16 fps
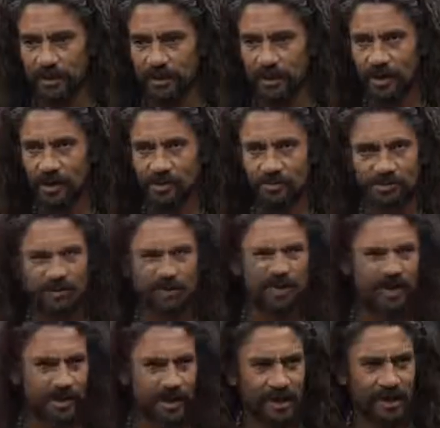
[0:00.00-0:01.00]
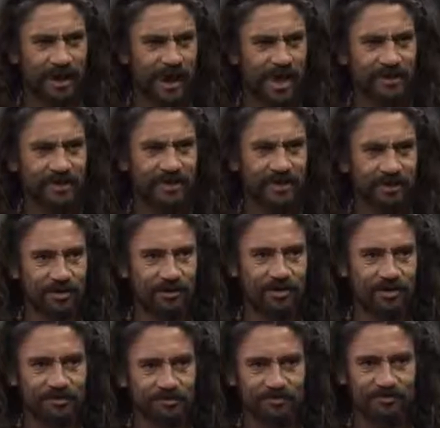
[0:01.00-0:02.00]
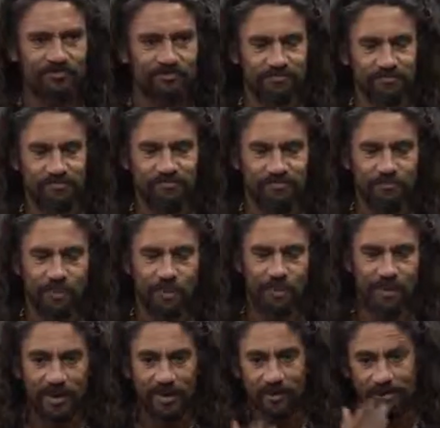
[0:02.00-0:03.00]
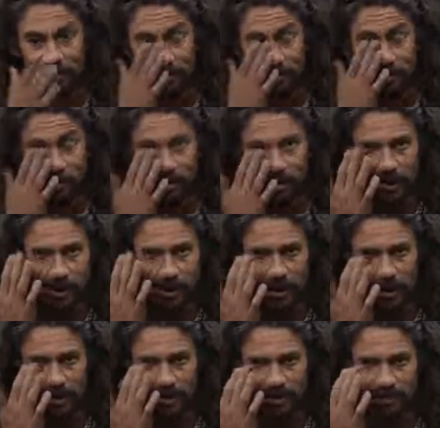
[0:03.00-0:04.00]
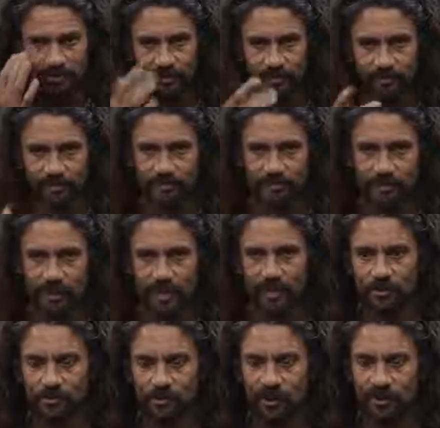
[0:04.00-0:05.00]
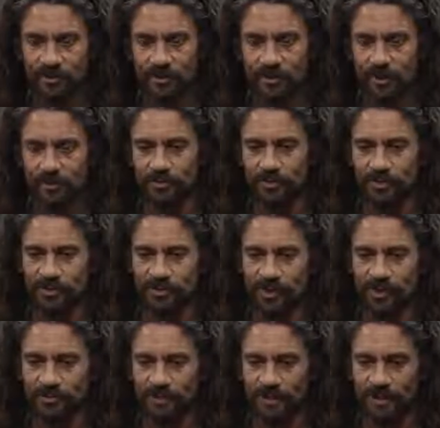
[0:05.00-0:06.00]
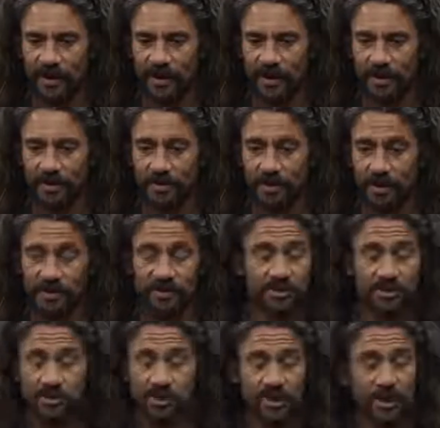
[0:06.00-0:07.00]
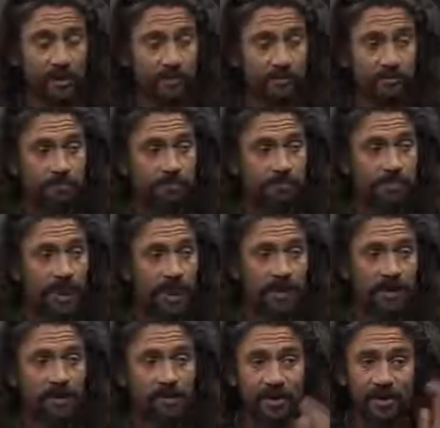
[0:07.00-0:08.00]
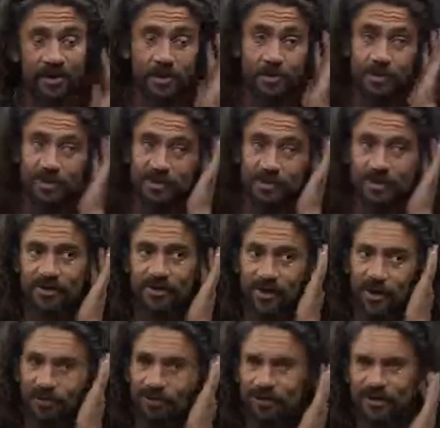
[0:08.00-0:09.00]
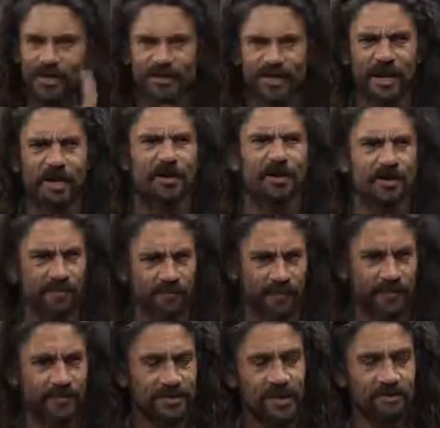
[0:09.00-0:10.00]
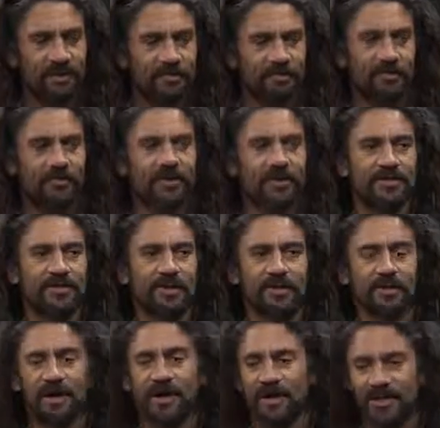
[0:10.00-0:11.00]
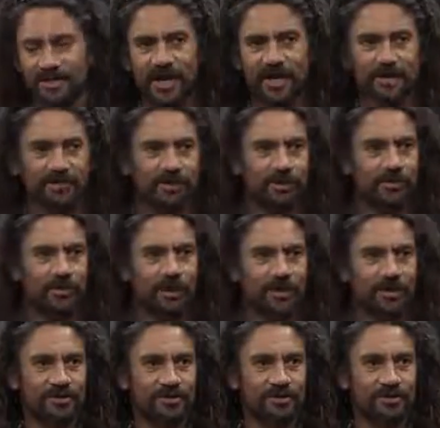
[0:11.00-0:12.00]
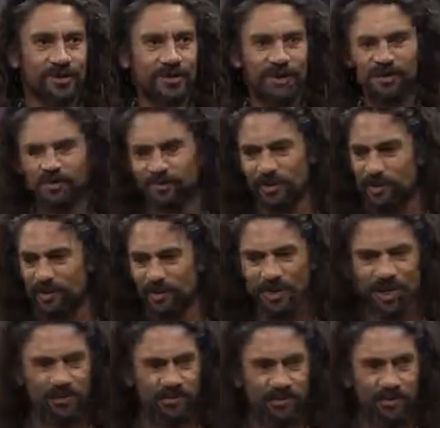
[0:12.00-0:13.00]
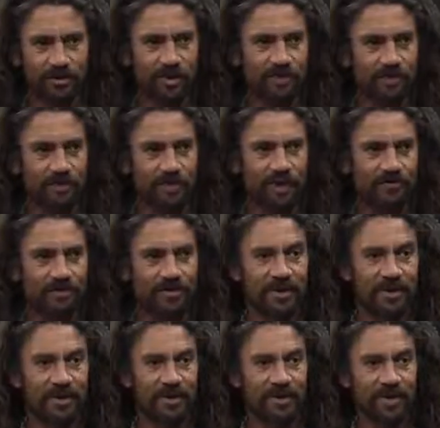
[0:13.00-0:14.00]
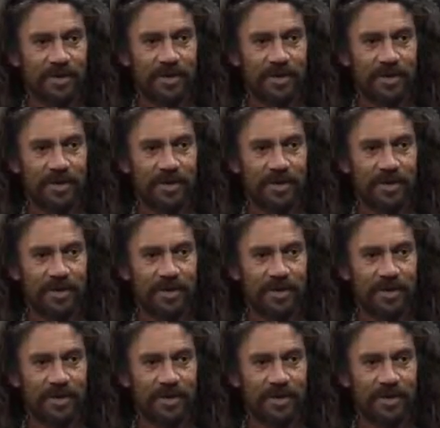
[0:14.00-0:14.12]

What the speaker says: it was a particular class that kind of taught me to bring out how to write songs and stuff, and I just kind of added a bit of humour into my songs, and that's how kind of it stepped up from there. So started in 2000, and I was pretty much going solo all the way from there.